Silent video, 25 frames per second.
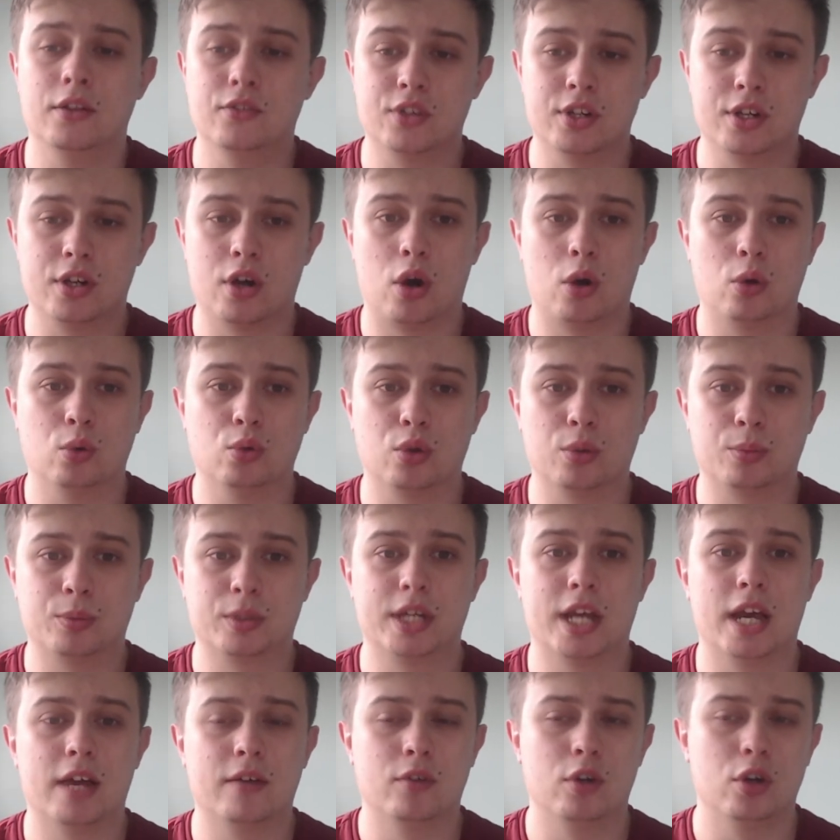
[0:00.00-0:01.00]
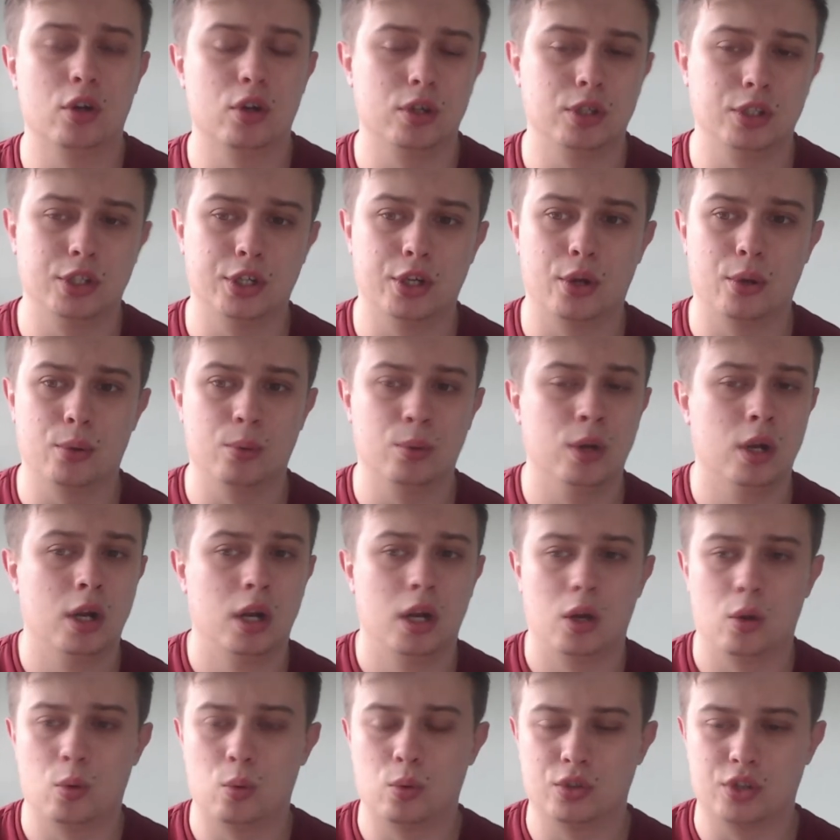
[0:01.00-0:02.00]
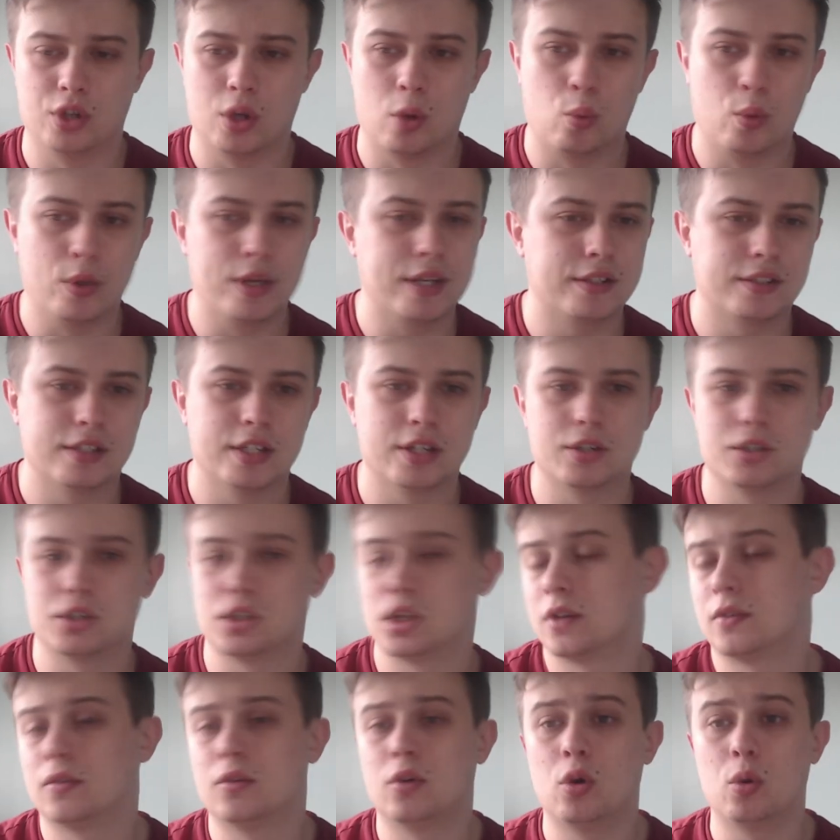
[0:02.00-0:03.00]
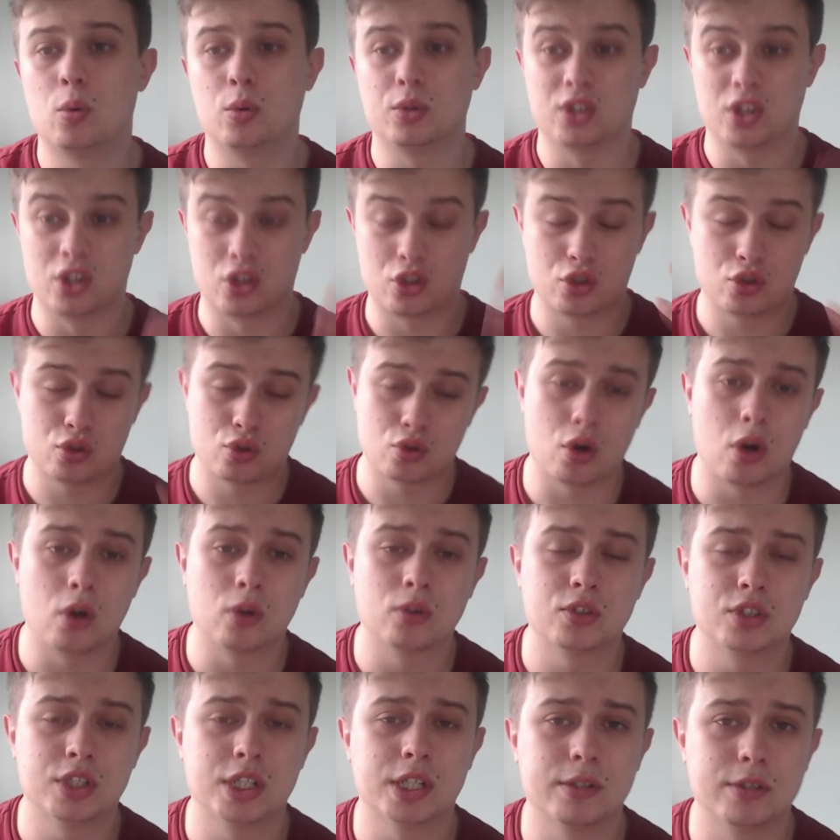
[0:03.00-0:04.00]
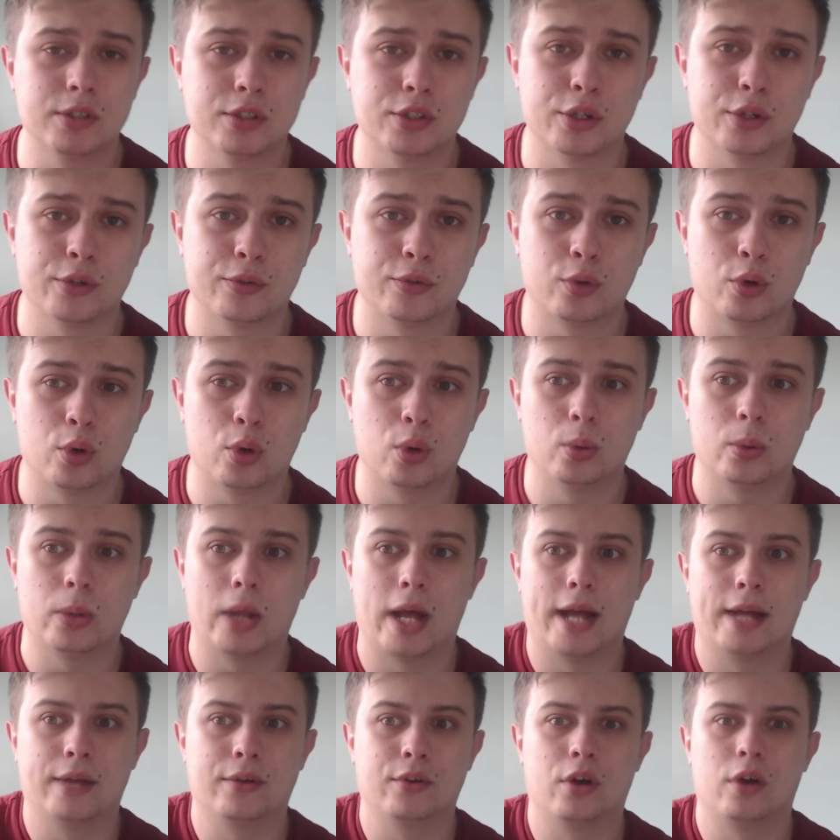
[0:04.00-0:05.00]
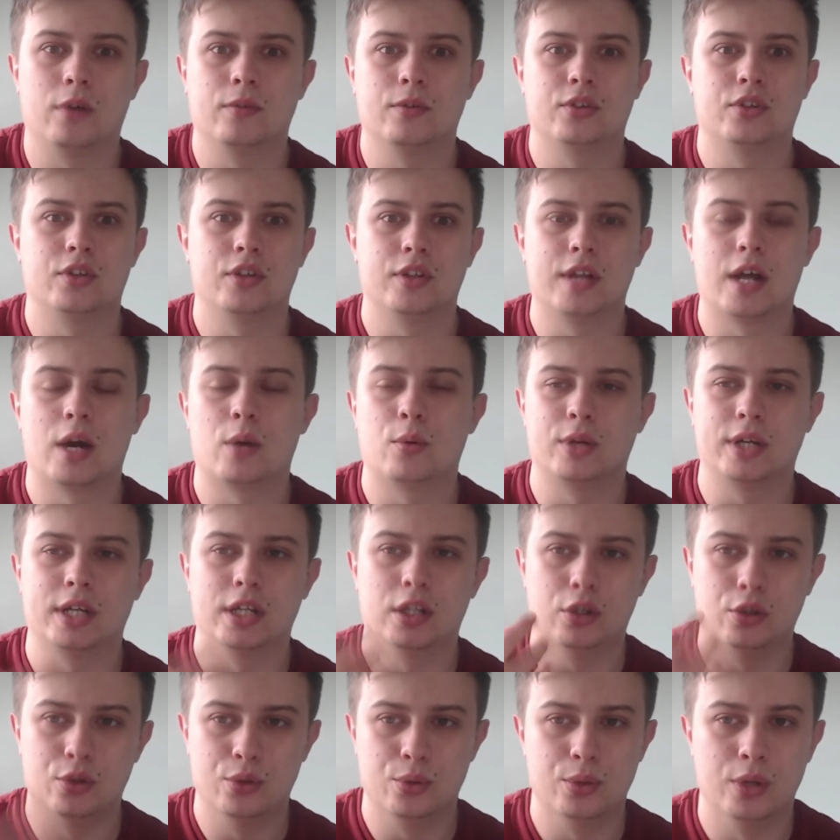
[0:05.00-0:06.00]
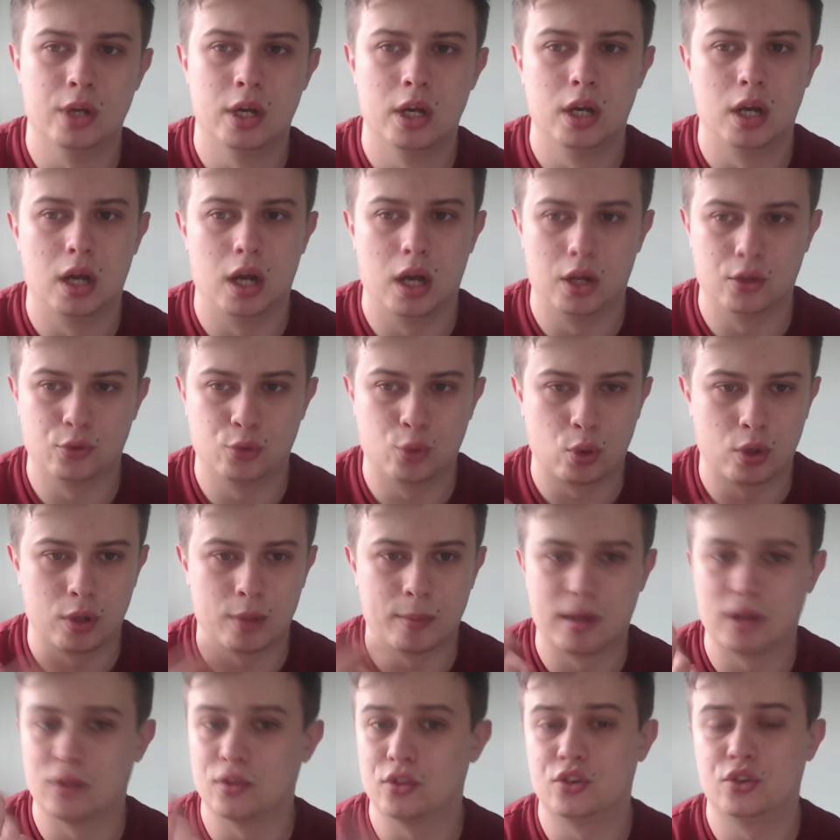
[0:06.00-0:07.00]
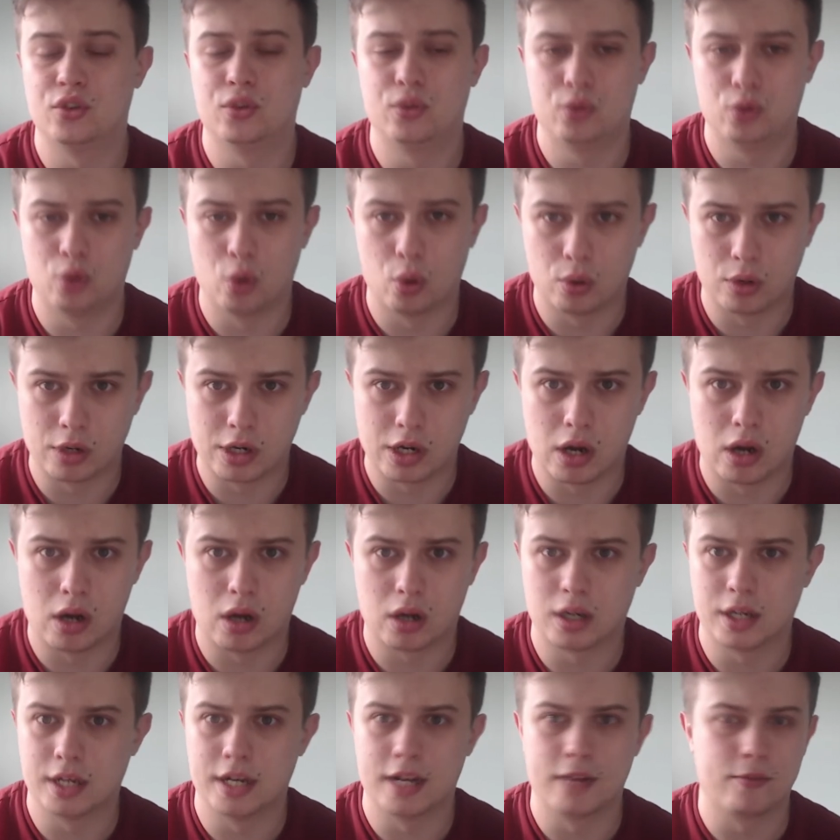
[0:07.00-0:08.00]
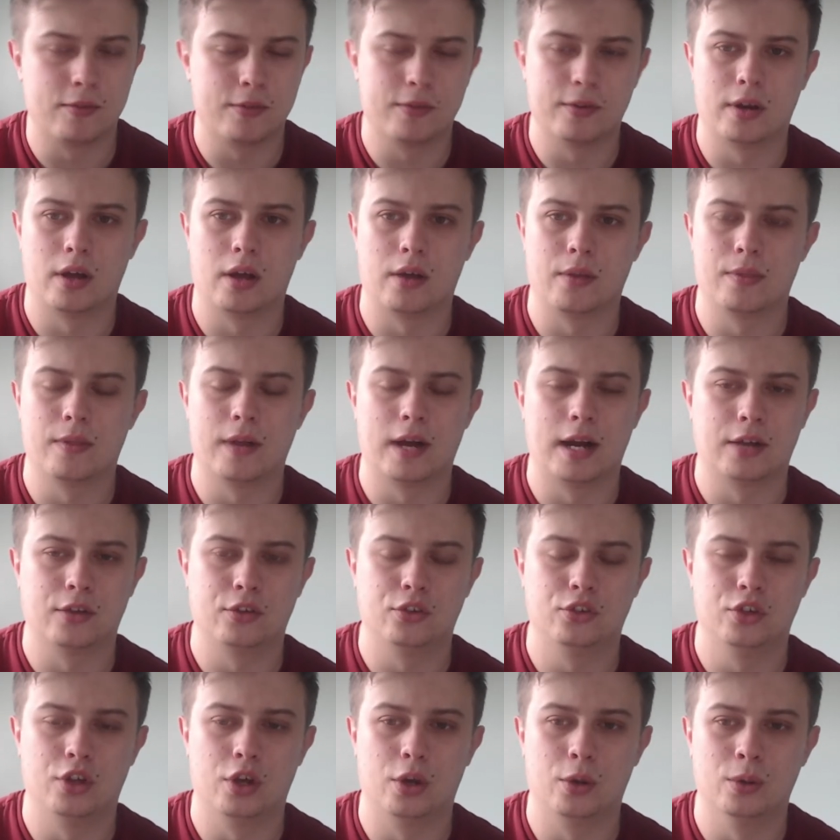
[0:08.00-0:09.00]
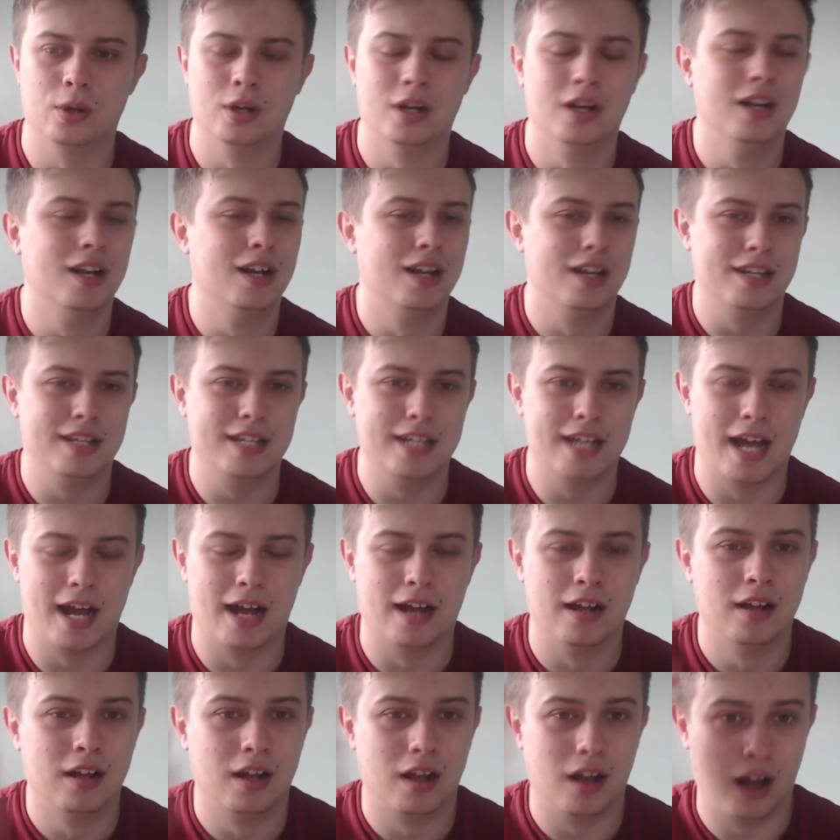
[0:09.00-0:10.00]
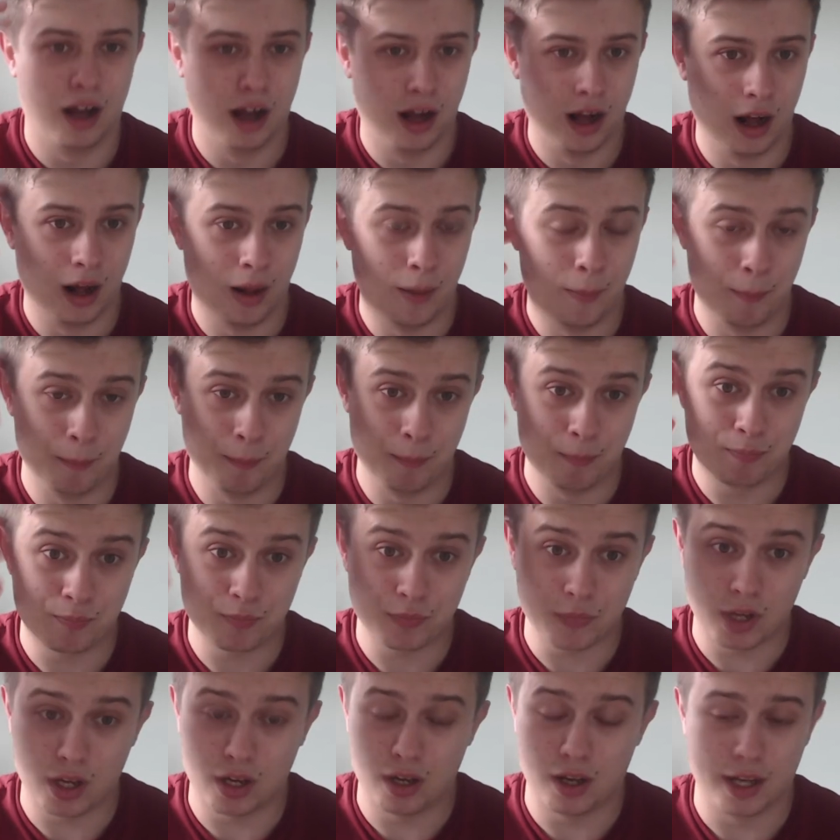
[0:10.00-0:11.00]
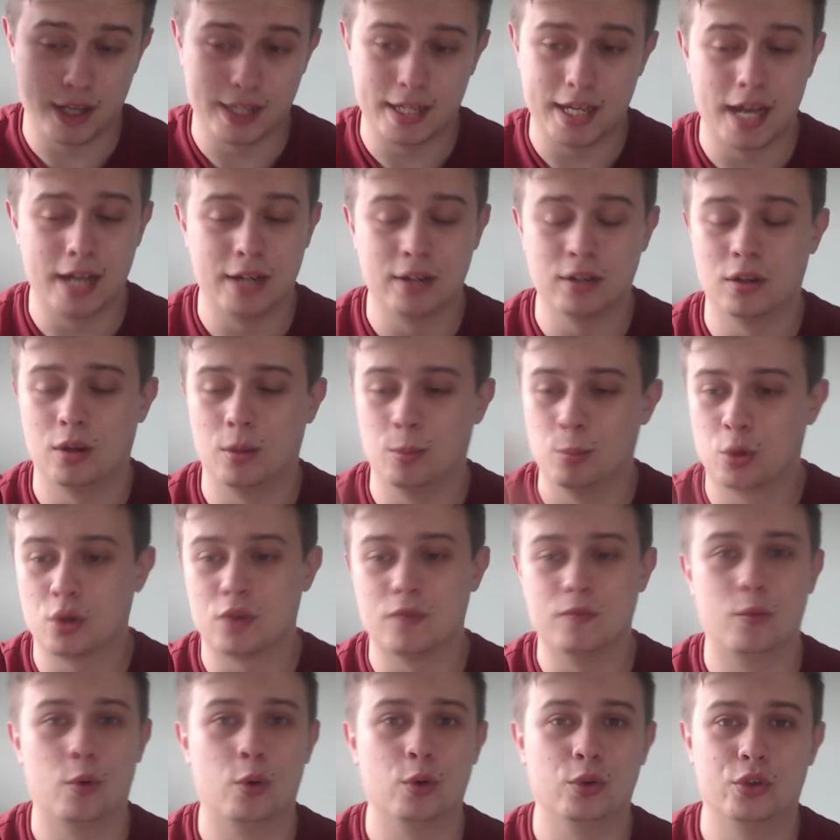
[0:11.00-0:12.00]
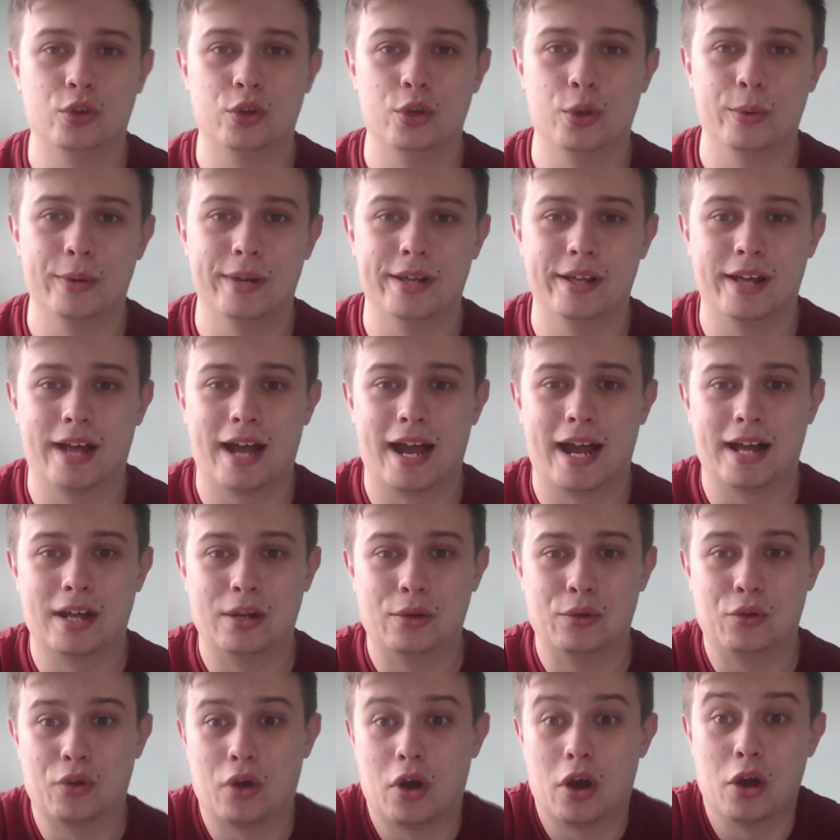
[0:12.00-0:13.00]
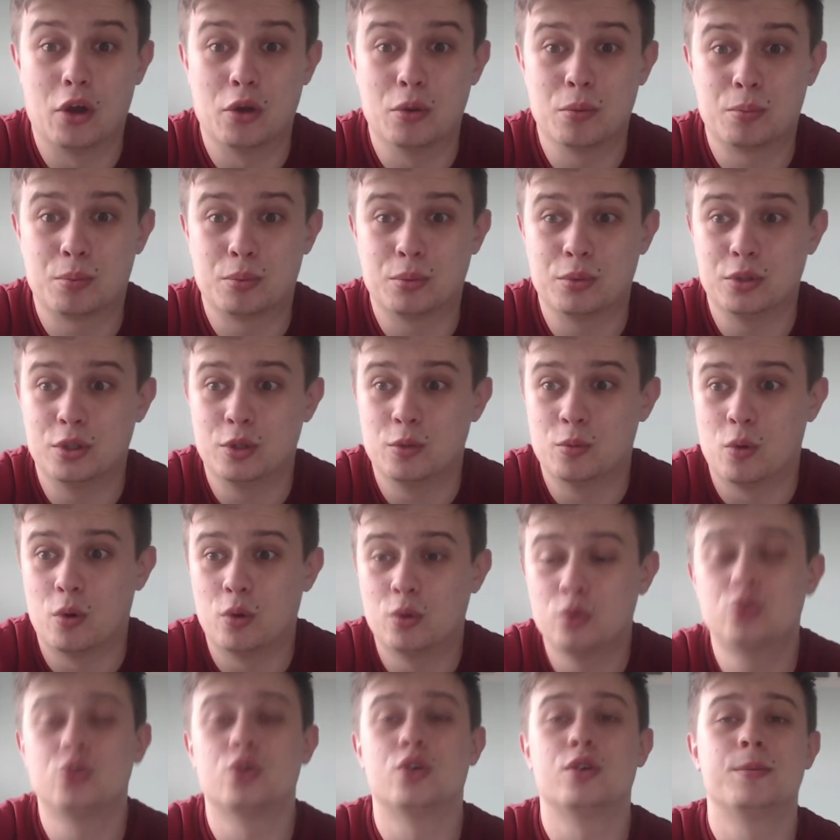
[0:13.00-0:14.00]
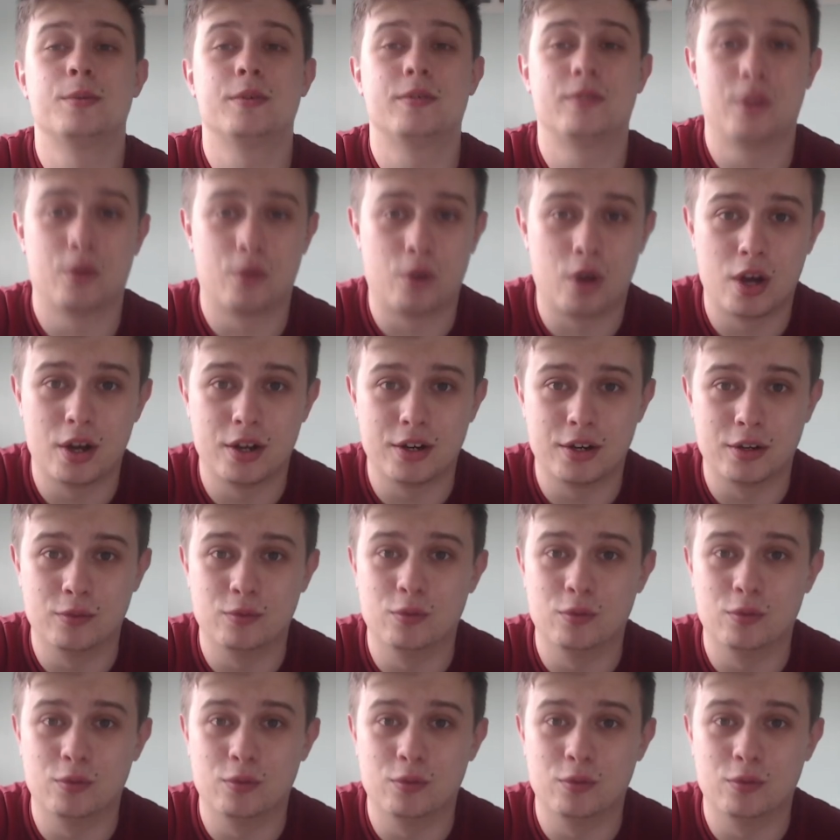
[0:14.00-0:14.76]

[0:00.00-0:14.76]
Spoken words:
did it hold up together, you know, was it a weak series overall, was it a strong series overall, and obviously that would include talking about the story arc and everything like that. So yeah, again, I'm looking forward to doing it, and I hope you all join me for the ride of